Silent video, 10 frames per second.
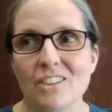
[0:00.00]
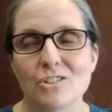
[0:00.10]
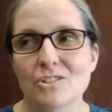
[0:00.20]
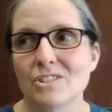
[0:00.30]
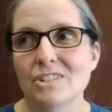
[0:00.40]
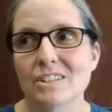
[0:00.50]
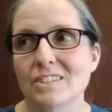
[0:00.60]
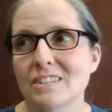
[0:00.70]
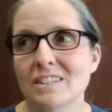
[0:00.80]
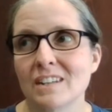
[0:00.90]
And there's
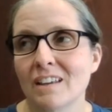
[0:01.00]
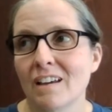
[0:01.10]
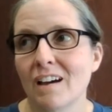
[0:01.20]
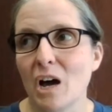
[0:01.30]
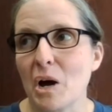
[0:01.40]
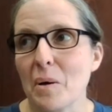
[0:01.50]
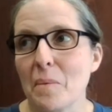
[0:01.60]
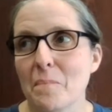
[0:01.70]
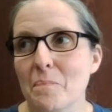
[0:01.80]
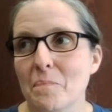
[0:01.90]
just,
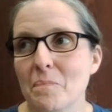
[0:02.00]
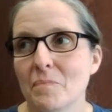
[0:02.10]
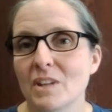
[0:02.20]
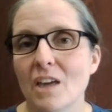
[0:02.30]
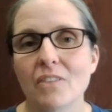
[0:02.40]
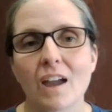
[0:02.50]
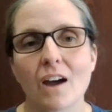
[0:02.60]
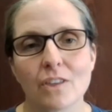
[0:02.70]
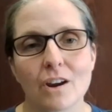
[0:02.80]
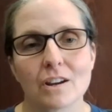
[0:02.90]
nothing
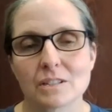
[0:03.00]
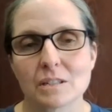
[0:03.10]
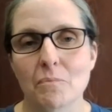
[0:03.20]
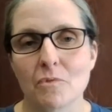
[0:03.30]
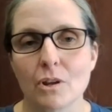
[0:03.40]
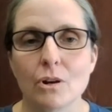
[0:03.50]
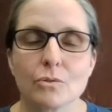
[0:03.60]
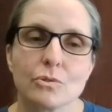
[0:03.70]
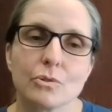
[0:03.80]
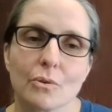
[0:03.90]
out there except for,
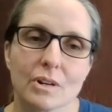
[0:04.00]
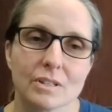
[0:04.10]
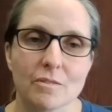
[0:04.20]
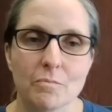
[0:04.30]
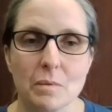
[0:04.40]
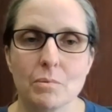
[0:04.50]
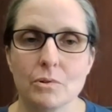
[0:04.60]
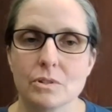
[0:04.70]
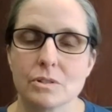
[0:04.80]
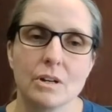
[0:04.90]
stories of people
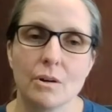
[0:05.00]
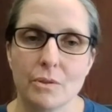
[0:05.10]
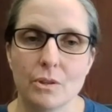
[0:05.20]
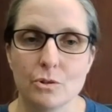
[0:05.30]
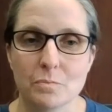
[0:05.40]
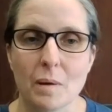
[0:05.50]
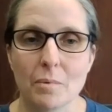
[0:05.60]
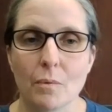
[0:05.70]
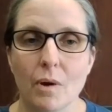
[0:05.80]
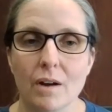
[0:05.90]
just, in the
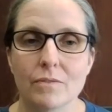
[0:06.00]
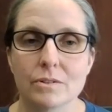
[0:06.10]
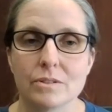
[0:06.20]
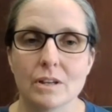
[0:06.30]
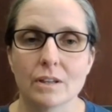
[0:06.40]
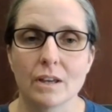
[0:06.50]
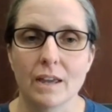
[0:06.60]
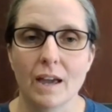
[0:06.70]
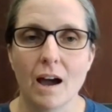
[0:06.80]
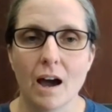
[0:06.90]
newspaper or whatever saying like,
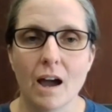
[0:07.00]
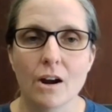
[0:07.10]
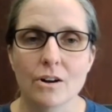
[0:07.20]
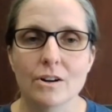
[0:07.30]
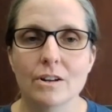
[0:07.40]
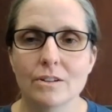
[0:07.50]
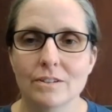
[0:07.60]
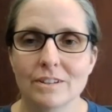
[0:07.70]
yeah, I heard.